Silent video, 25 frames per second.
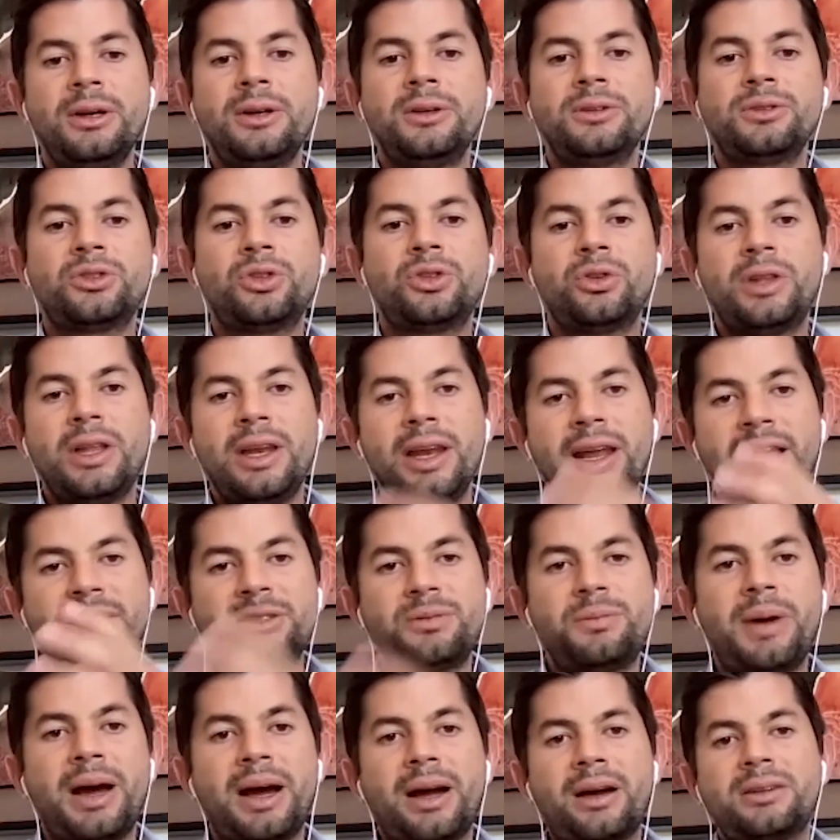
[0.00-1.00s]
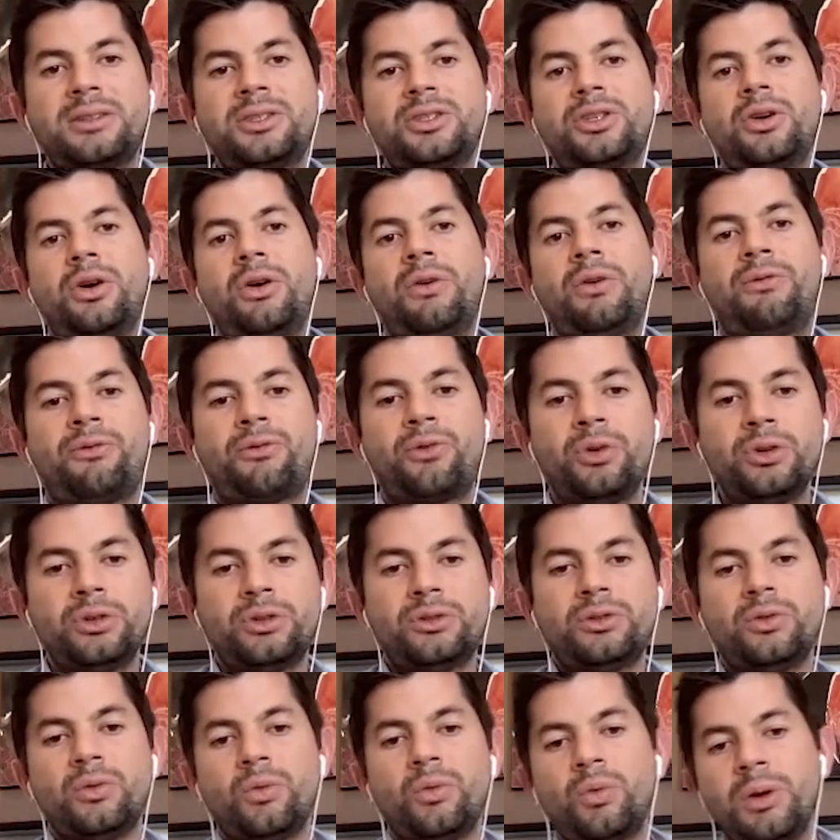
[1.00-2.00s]
So the next batch of
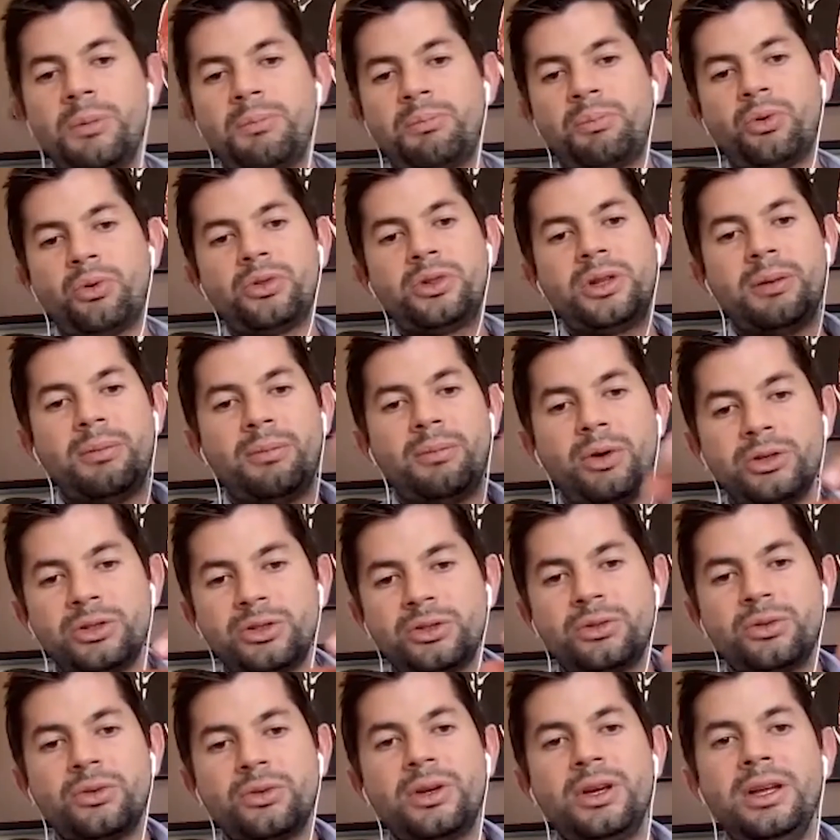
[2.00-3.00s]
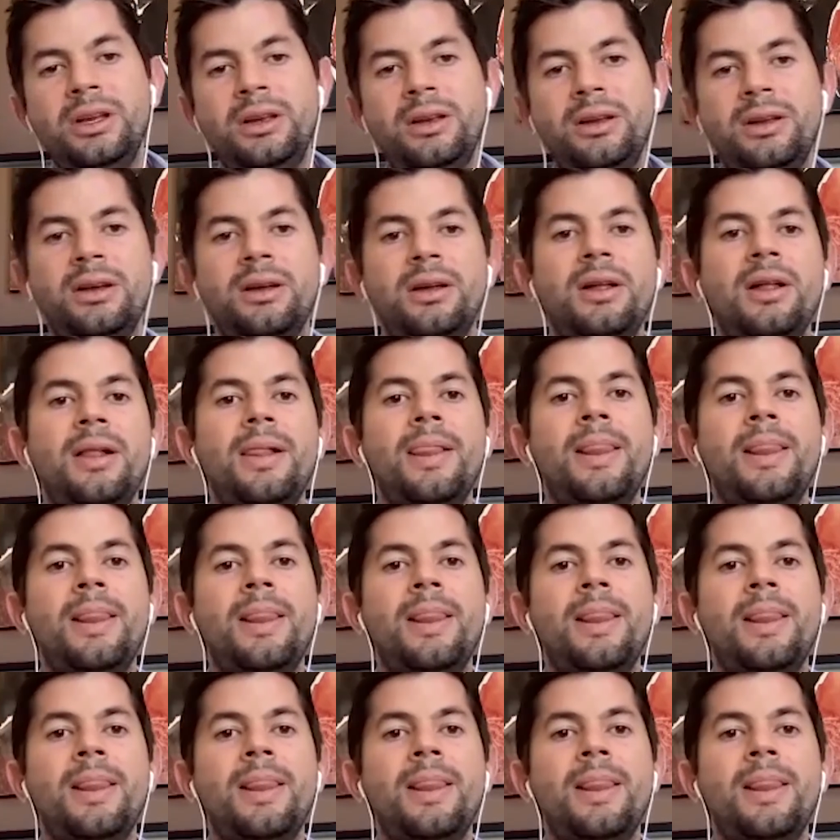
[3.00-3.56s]
fruit, we put the mosto in.